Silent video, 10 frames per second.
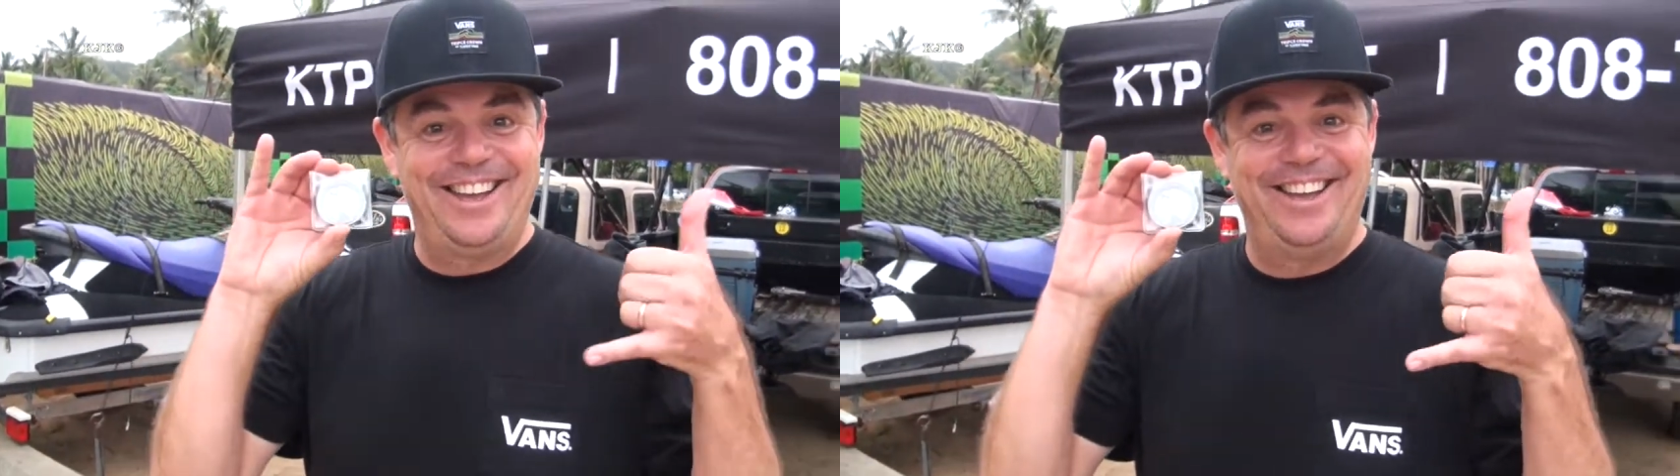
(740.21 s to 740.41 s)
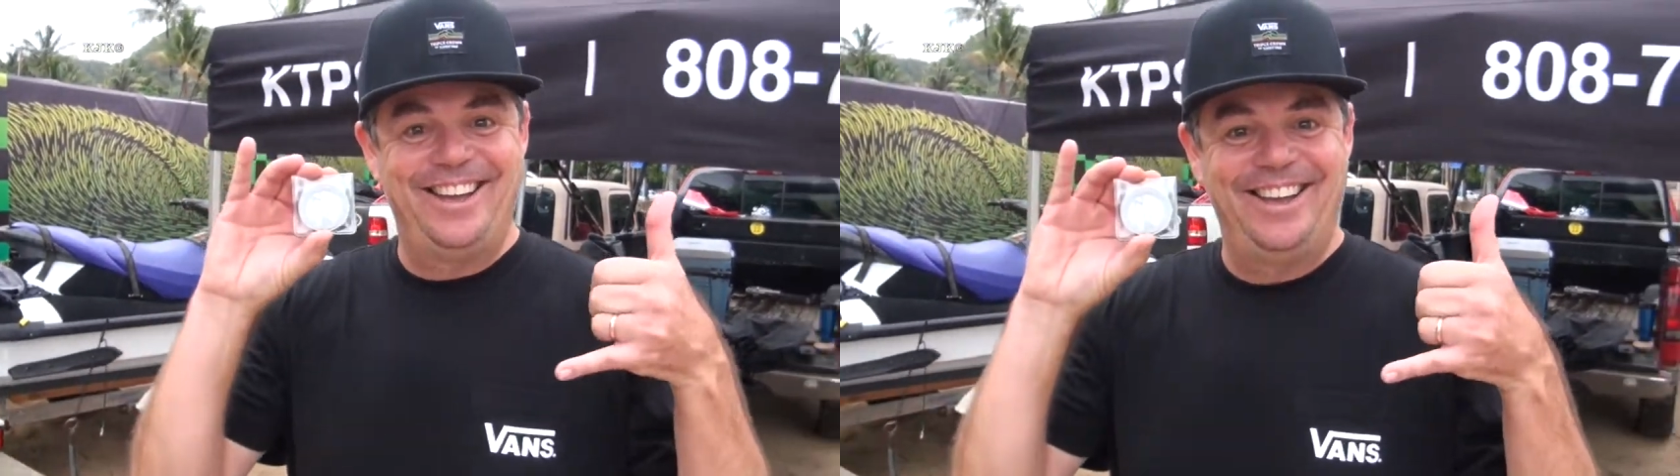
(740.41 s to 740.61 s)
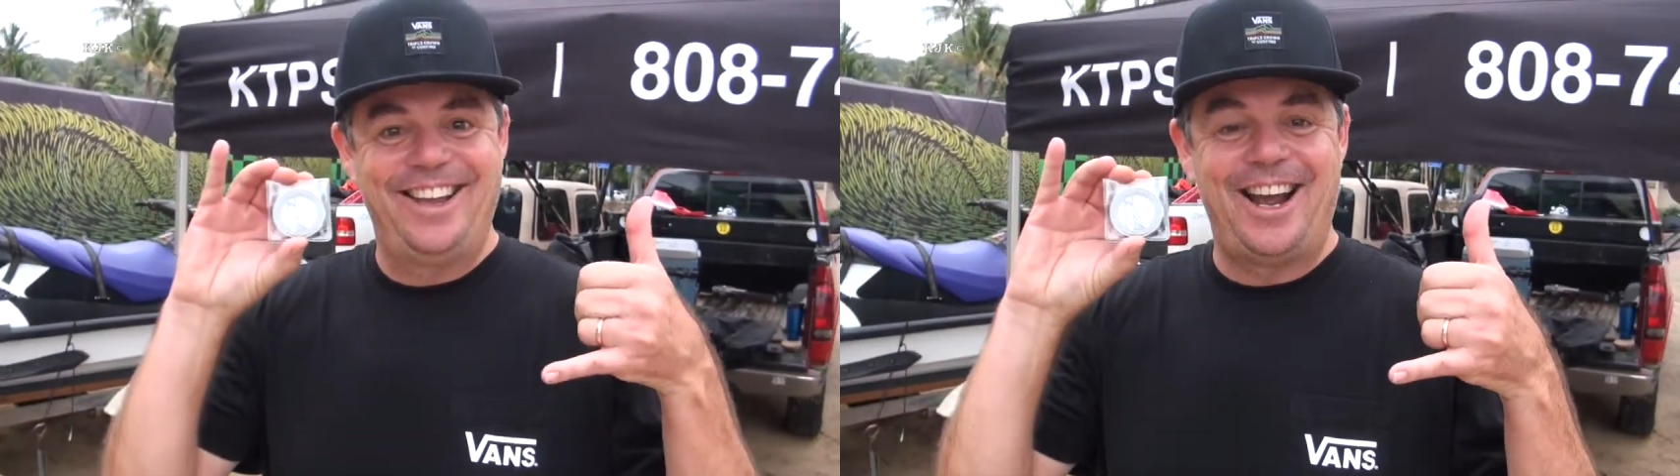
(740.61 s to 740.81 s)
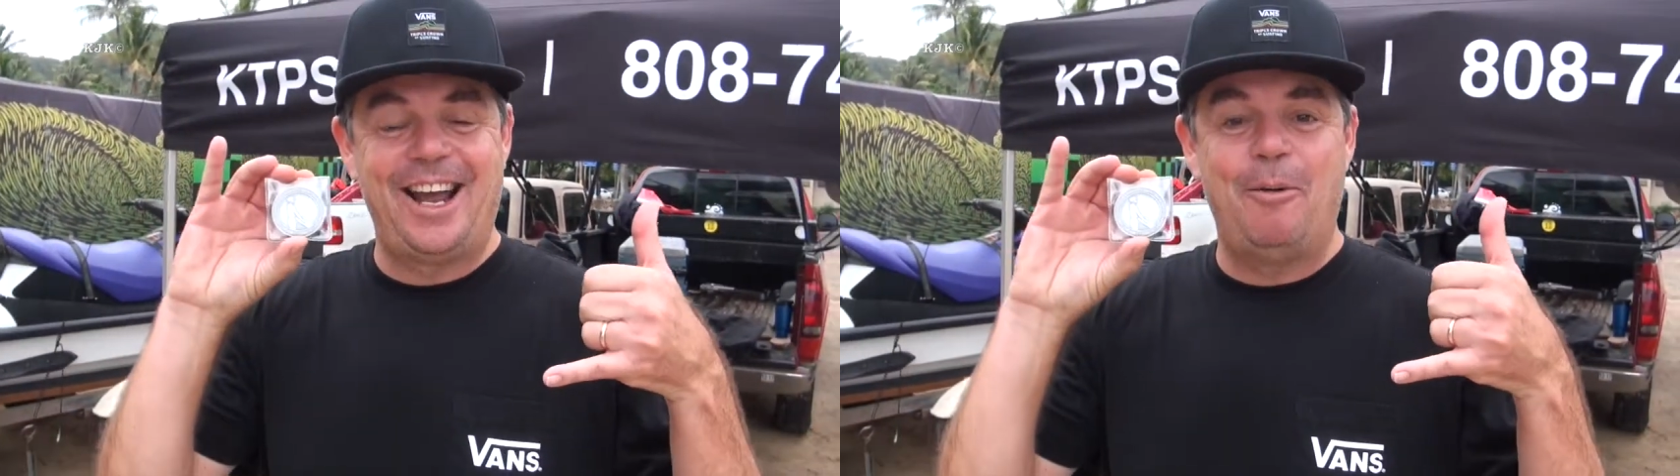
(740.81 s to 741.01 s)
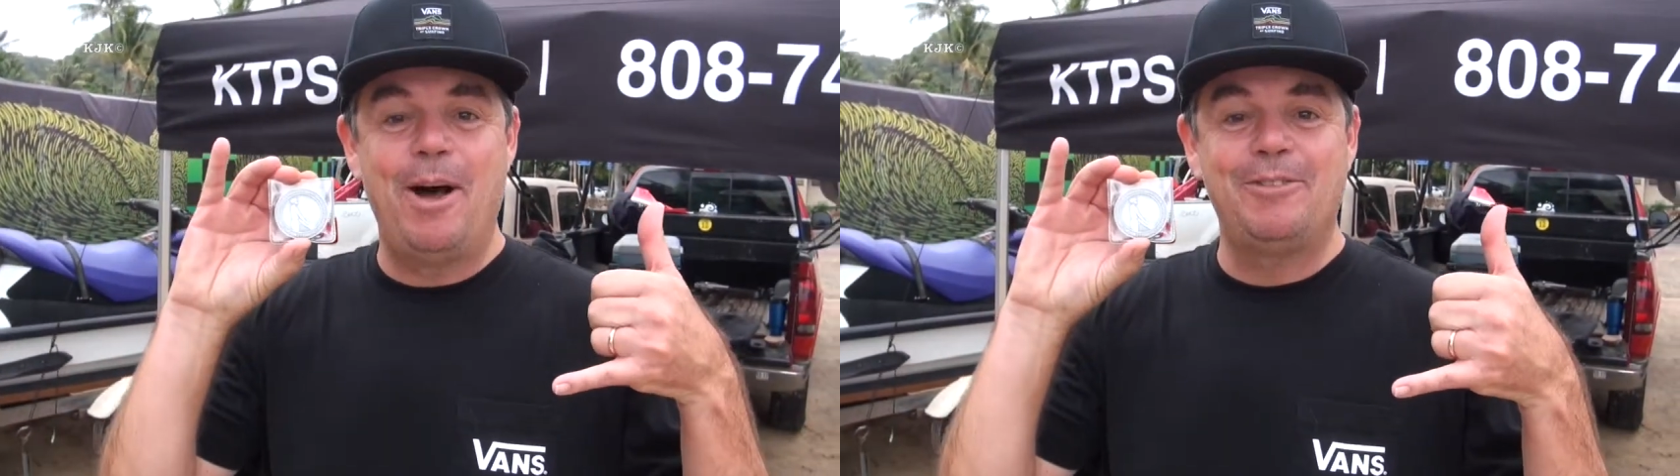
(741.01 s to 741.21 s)
from Australia. I
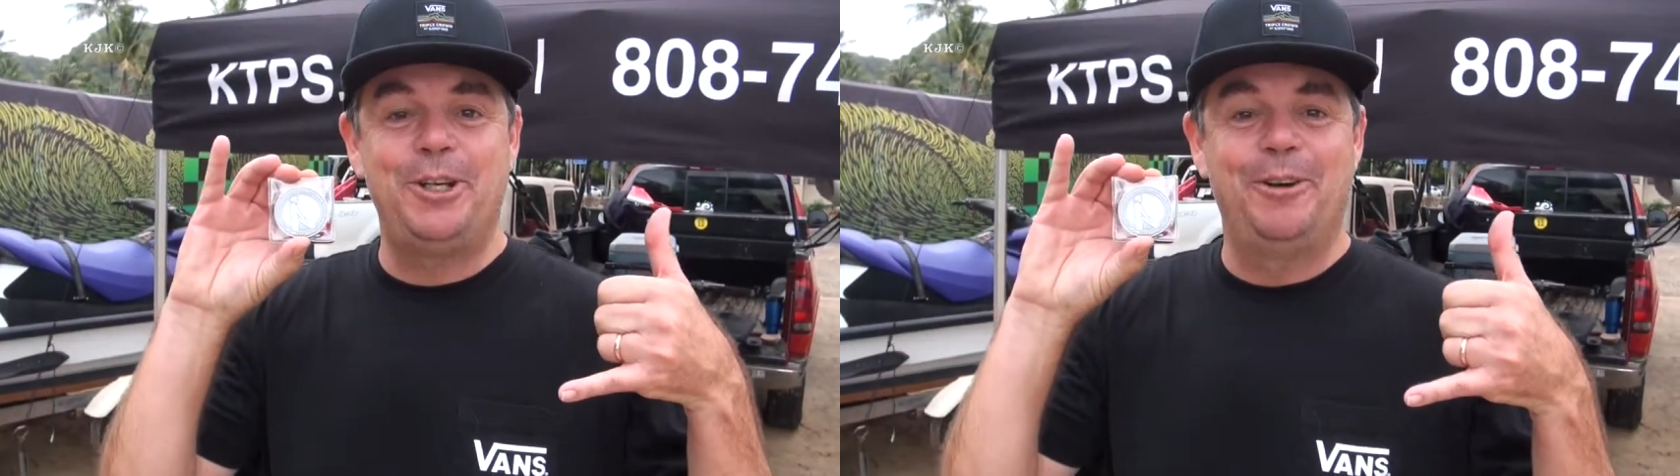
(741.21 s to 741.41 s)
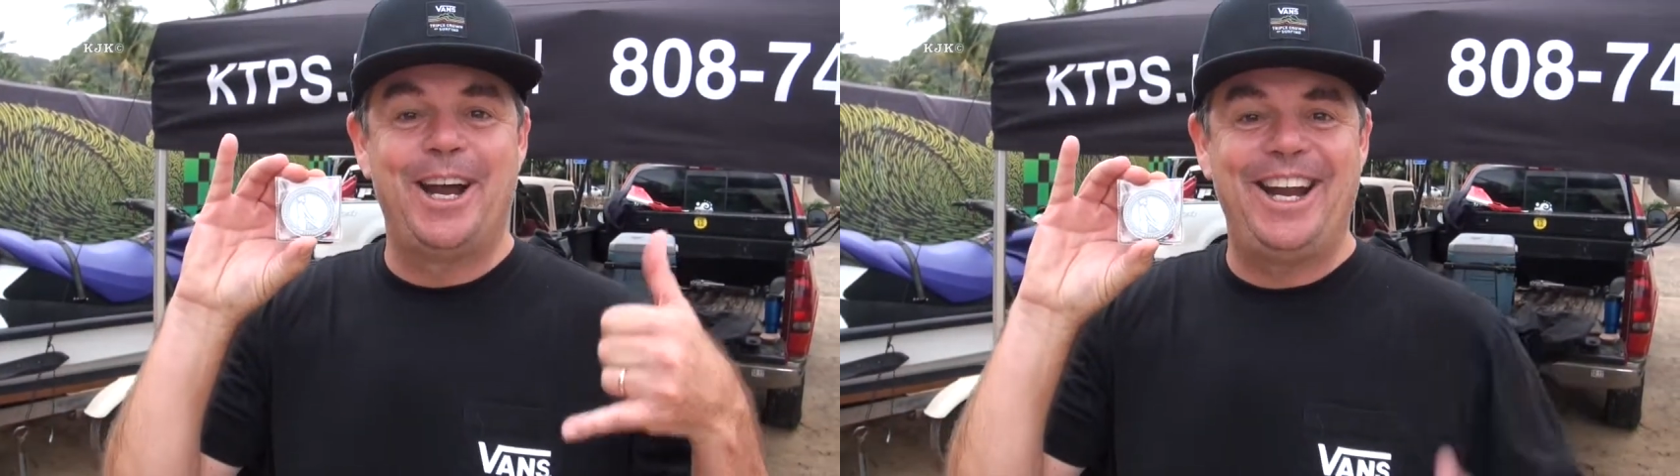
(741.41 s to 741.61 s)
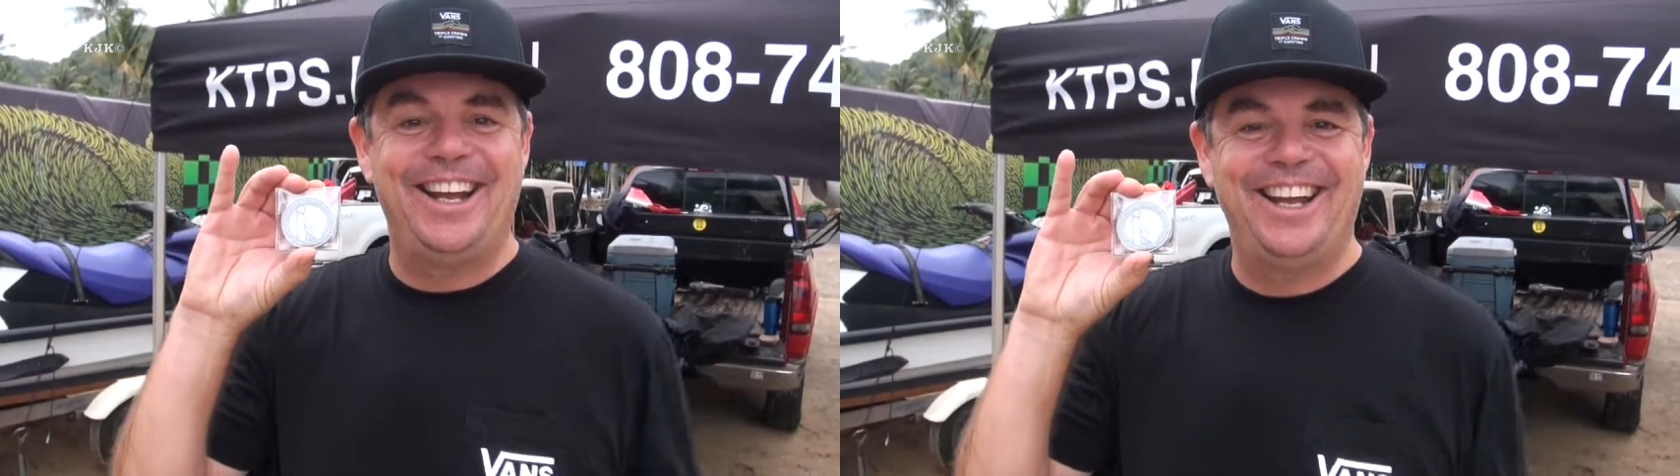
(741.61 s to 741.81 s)
got one of 2 right.